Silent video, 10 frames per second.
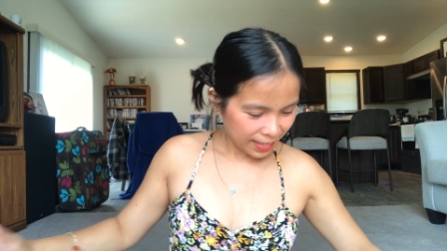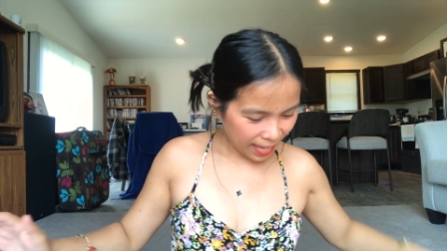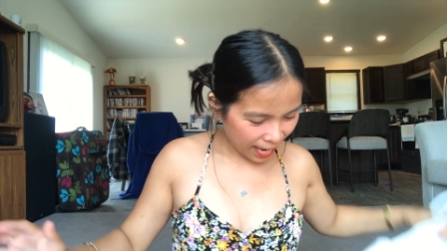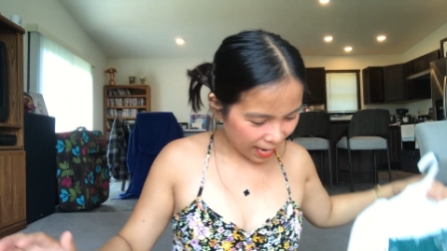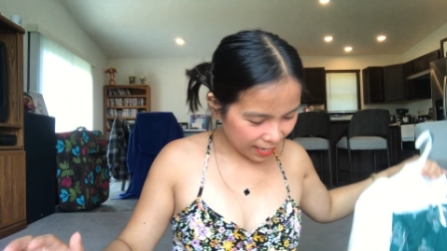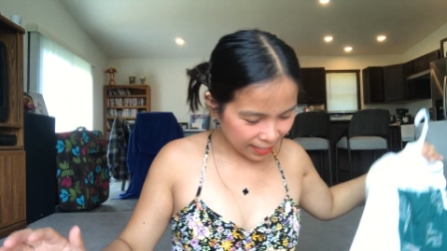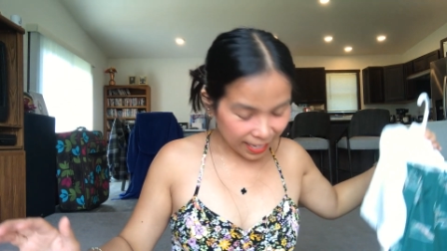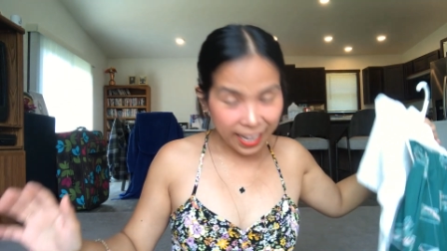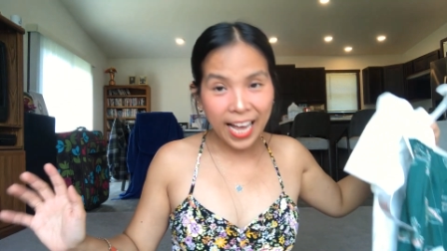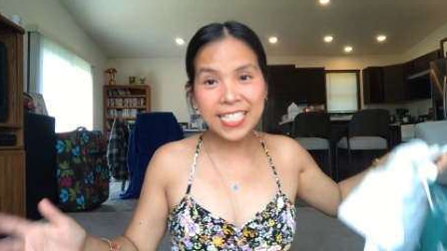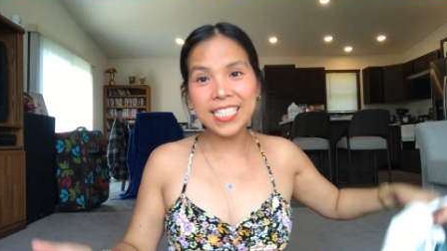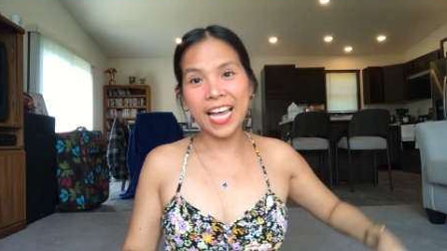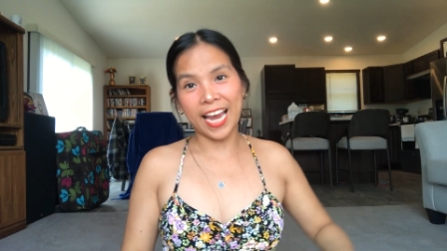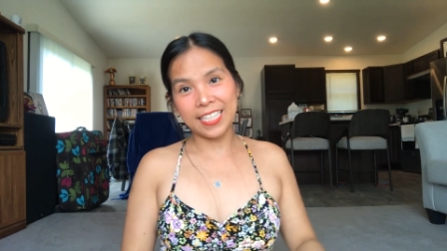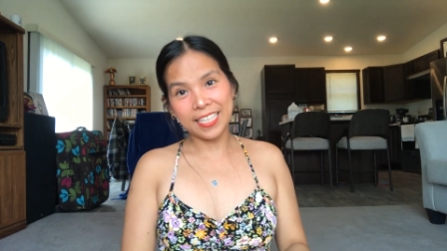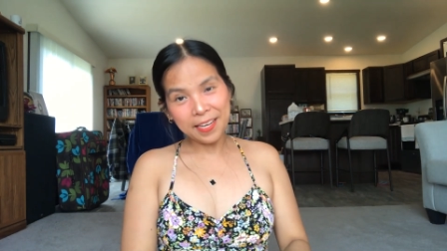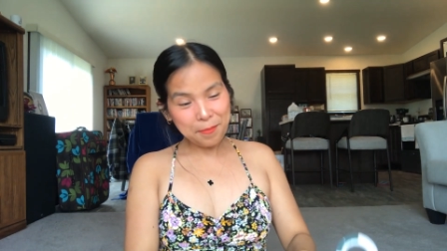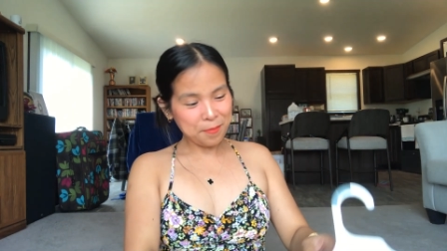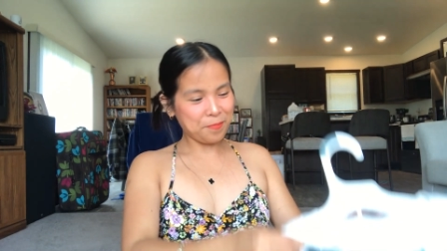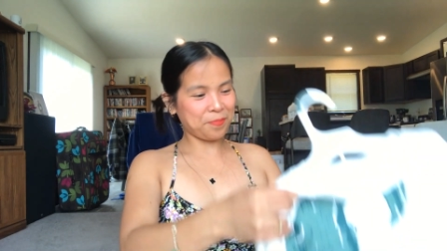Then the last
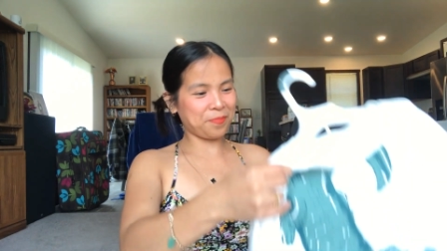item,